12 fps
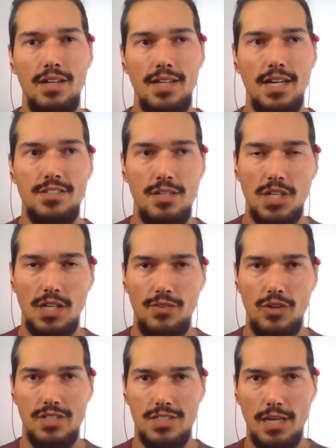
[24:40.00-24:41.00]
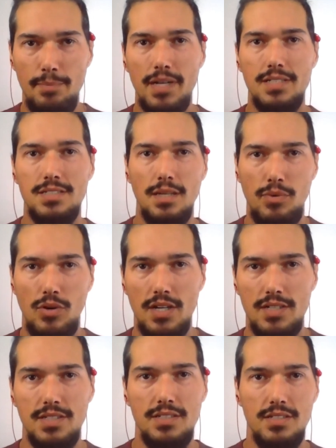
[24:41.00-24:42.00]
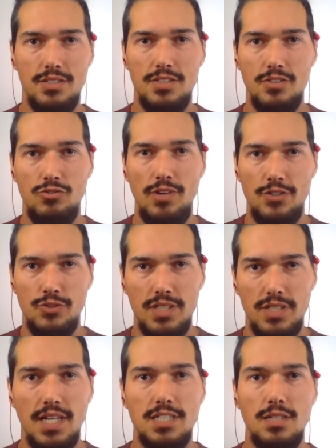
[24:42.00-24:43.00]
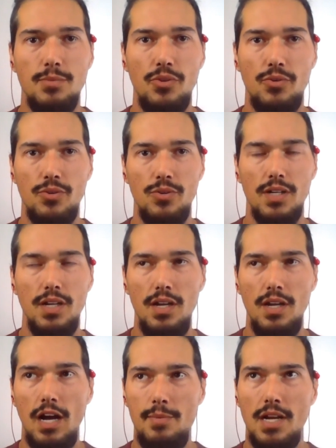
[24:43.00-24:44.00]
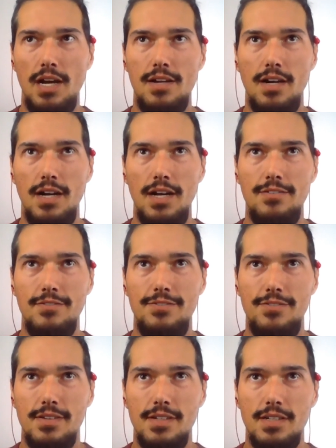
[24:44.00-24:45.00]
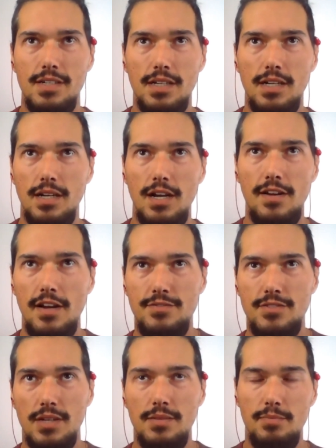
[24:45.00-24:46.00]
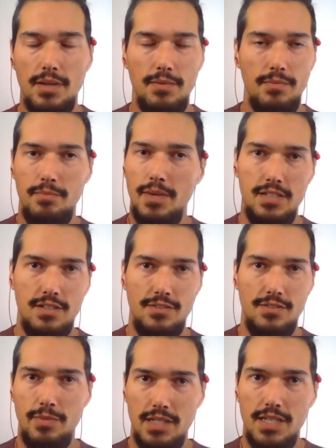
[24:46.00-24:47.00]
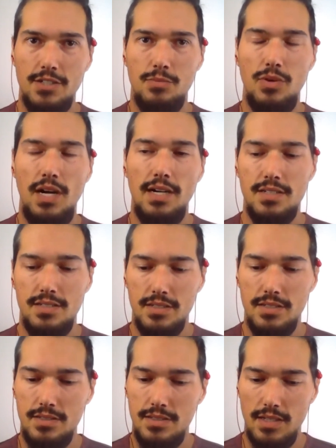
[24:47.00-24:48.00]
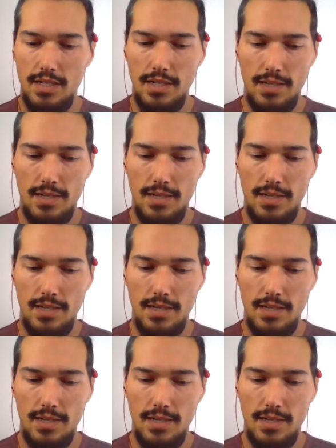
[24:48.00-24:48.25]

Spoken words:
it seems like a very step-by-step process to gradually take someone through it. I mean, I've done many different meditation practices.